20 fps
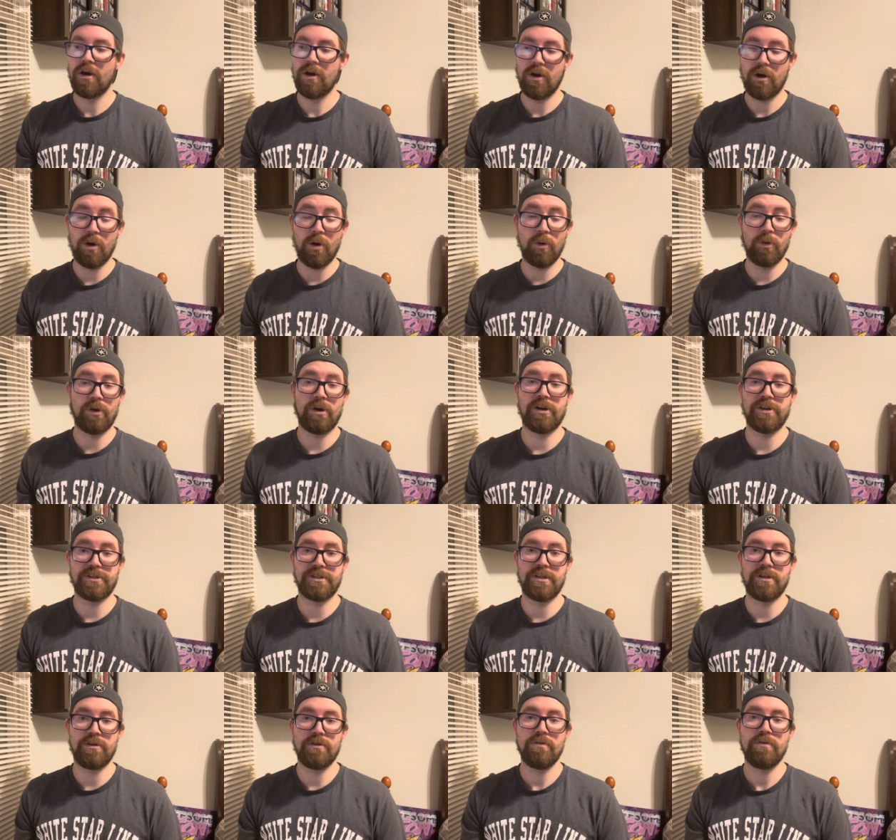hold on
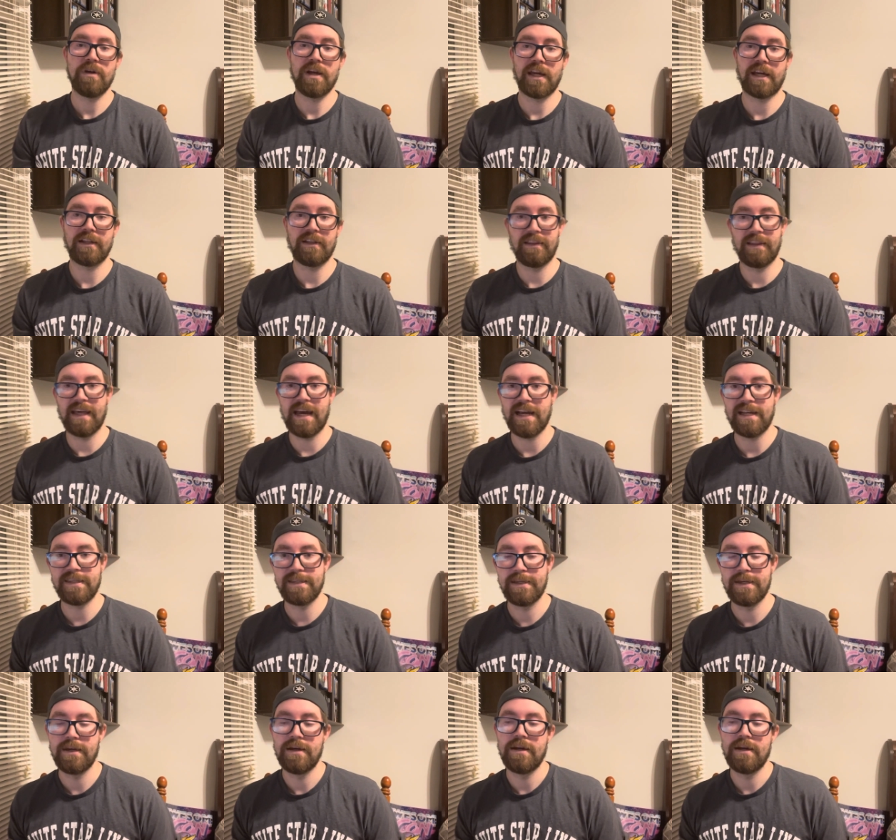to and collect